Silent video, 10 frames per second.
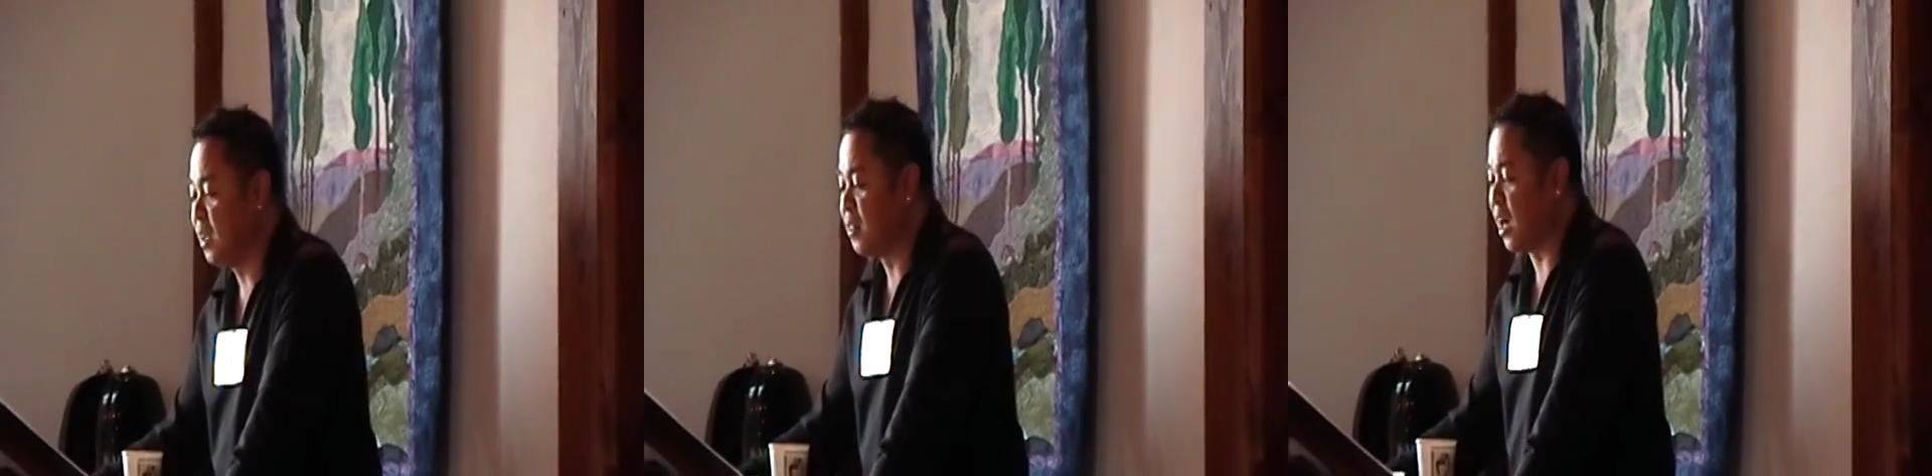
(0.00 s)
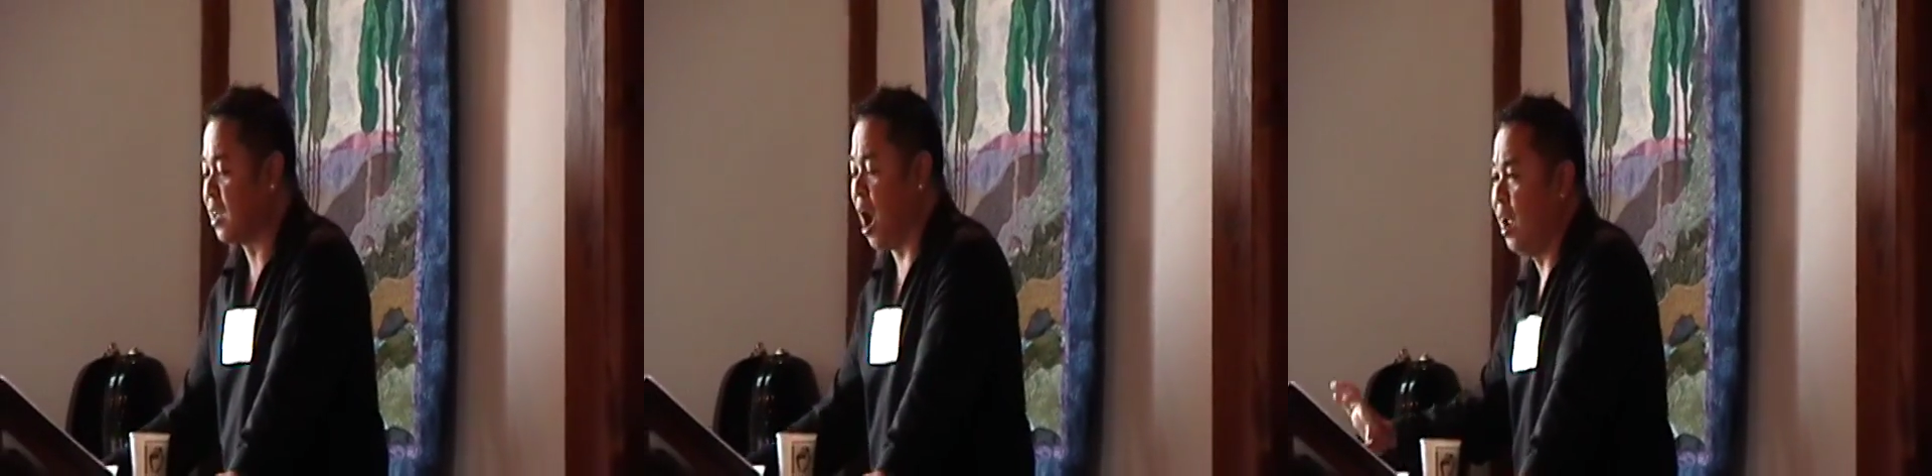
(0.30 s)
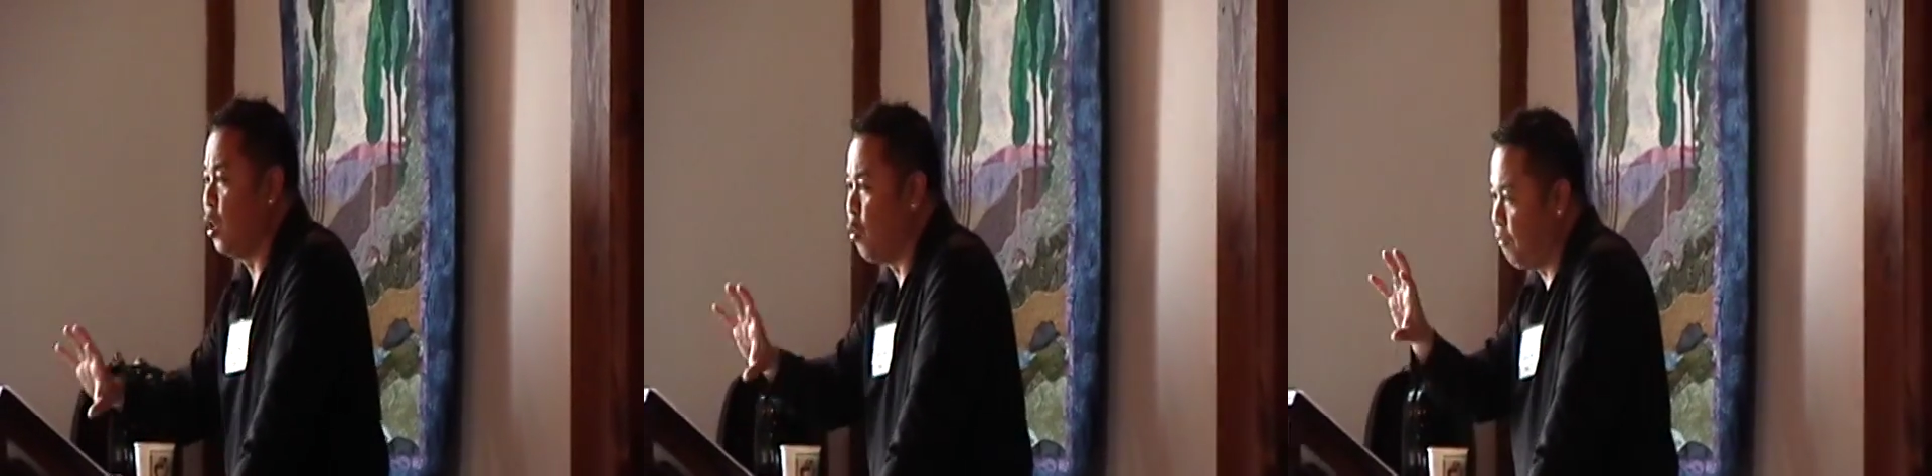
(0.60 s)
that
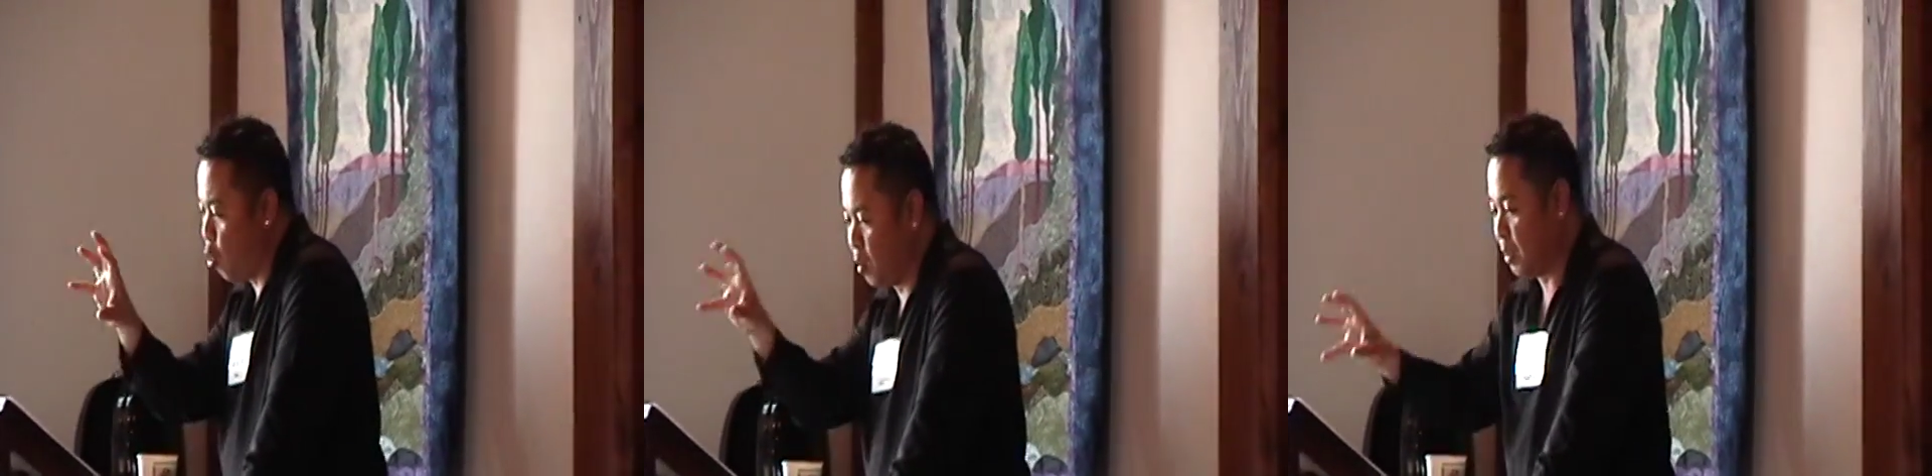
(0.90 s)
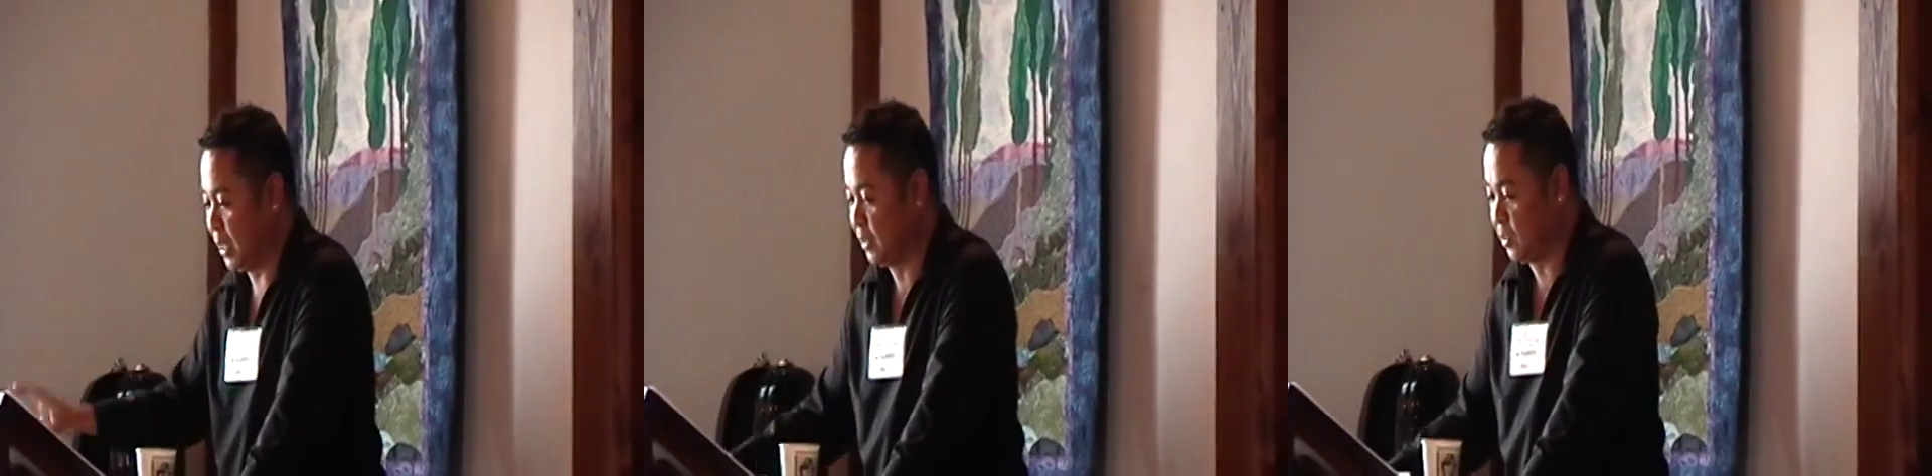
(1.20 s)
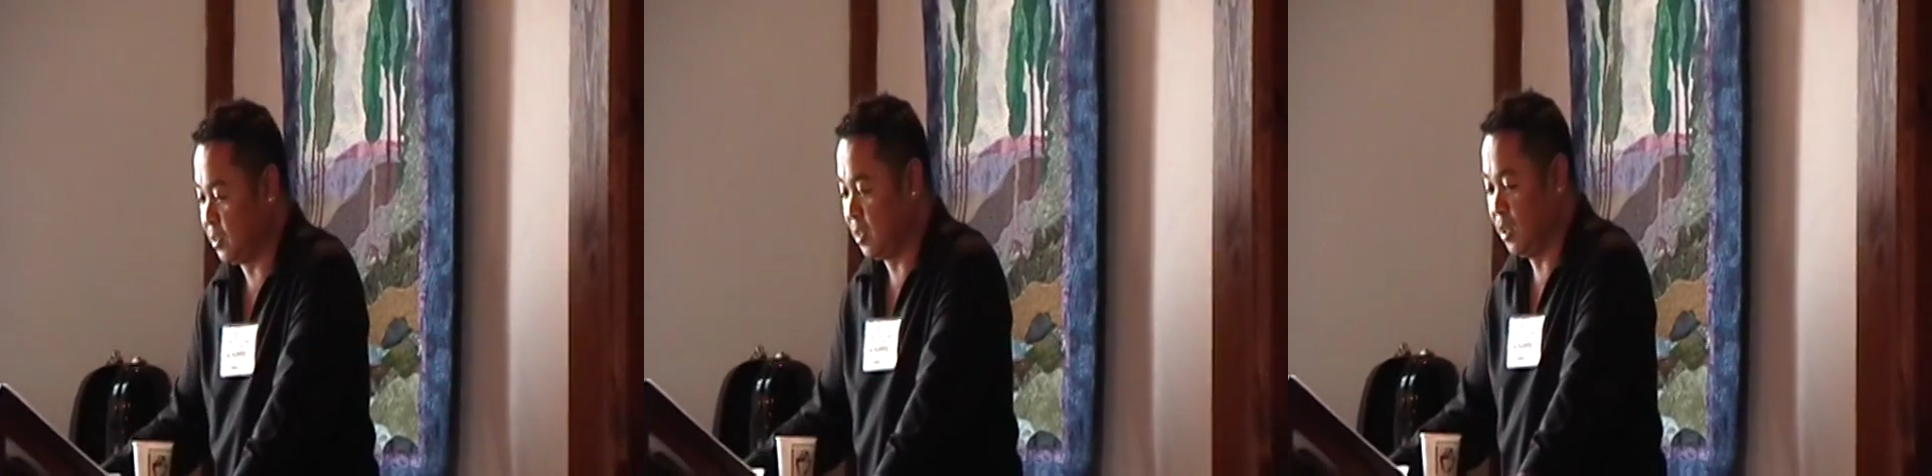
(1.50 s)
God who formed
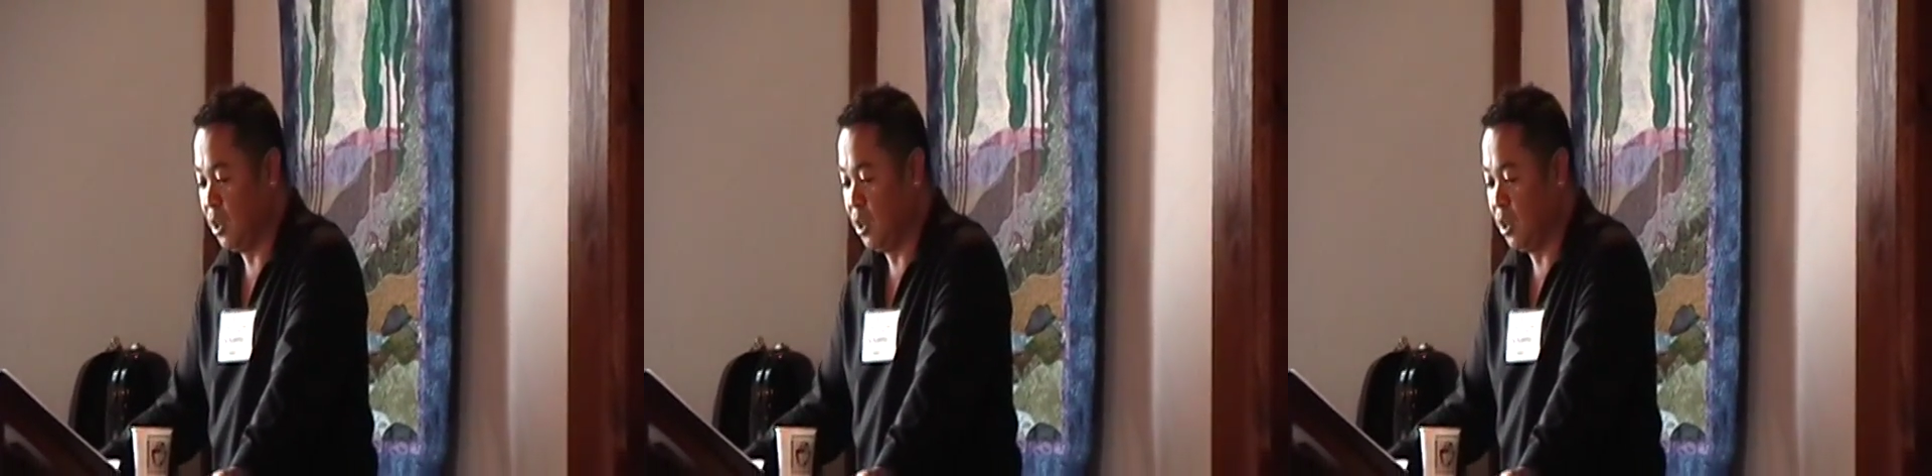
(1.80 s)
us